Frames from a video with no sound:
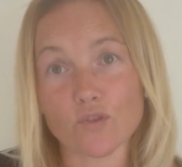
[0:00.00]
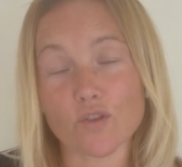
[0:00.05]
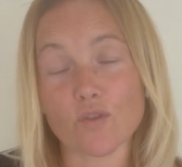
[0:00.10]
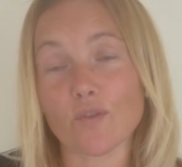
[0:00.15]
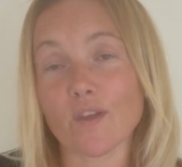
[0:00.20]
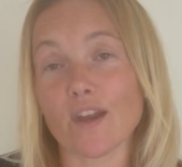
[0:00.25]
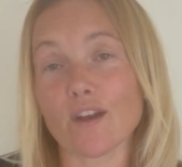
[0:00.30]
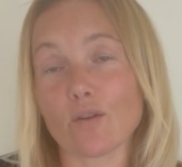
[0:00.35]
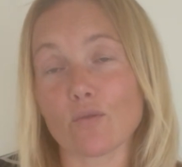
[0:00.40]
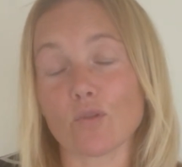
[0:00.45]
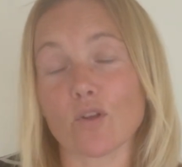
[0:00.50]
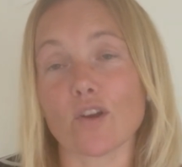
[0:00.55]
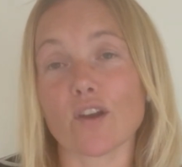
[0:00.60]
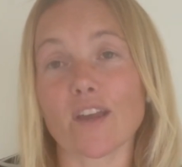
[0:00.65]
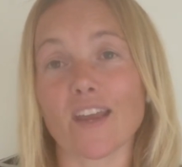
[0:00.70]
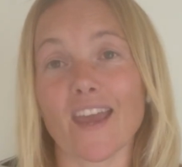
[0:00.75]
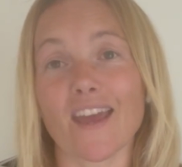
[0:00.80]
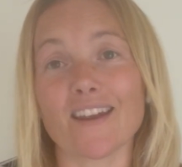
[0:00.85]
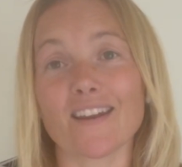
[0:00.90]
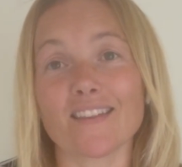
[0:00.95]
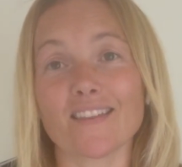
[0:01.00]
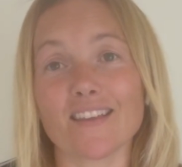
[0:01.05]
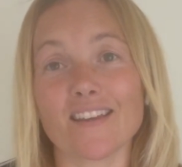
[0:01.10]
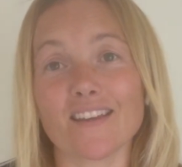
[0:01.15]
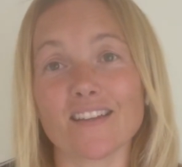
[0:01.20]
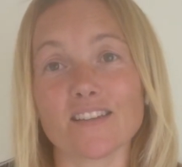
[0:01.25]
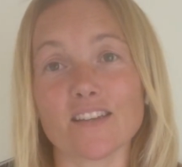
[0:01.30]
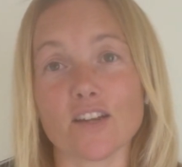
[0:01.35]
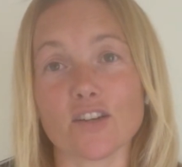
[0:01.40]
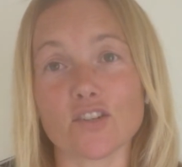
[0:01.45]
so they're no longer getting the
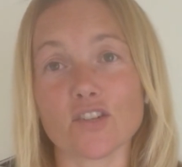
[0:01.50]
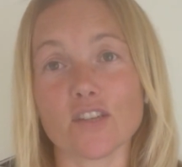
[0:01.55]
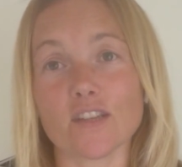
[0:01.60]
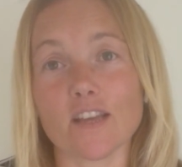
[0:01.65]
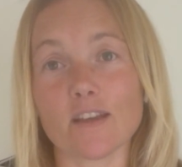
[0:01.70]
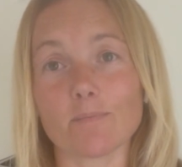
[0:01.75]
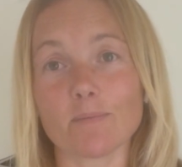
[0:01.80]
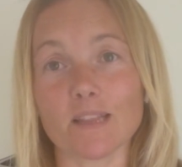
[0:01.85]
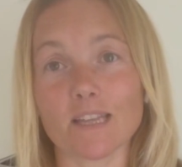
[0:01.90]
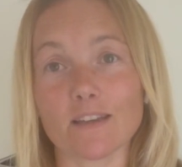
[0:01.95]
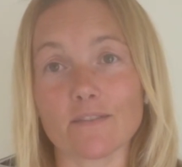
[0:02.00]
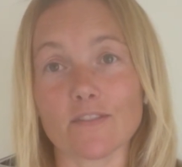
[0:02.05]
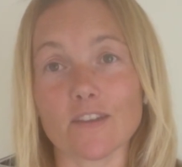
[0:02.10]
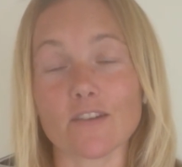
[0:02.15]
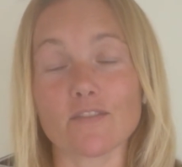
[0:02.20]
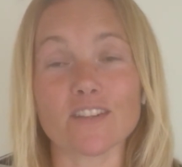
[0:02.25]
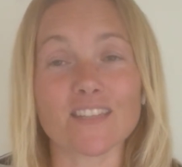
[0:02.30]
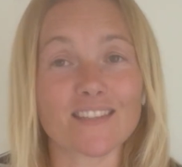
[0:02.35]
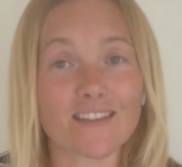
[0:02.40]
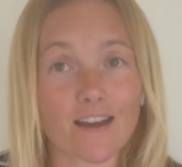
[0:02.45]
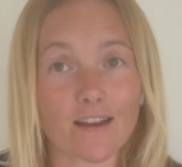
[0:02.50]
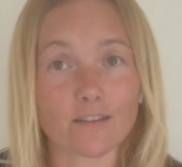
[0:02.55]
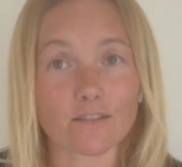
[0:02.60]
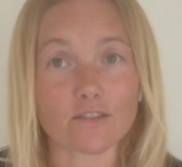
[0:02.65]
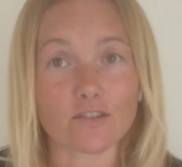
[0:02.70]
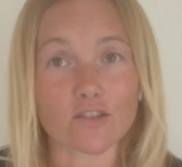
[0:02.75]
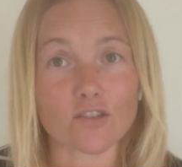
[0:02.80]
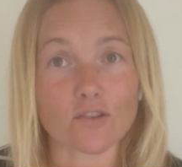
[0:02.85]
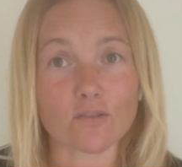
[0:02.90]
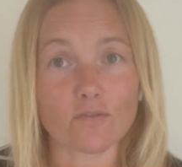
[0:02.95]
attention they believe they're
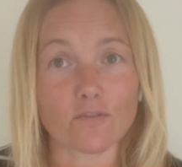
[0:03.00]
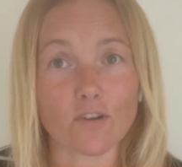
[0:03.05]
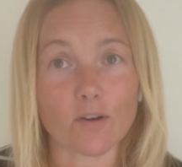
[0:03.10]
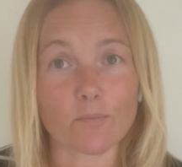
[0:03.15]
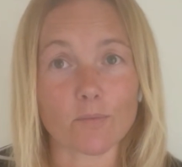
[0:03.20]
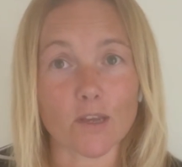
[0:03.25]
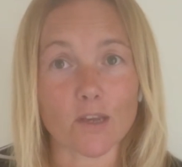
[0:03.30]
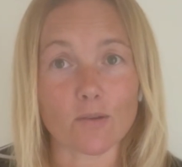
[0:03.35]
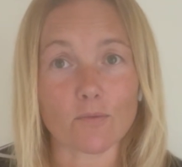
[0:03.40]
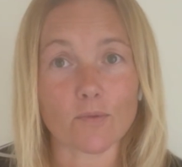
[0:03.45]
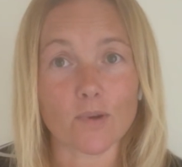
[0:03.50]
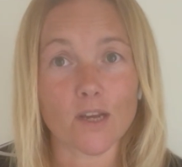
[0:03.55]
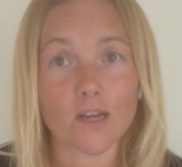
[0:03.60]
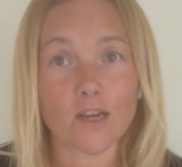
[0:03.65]
entitled to from you.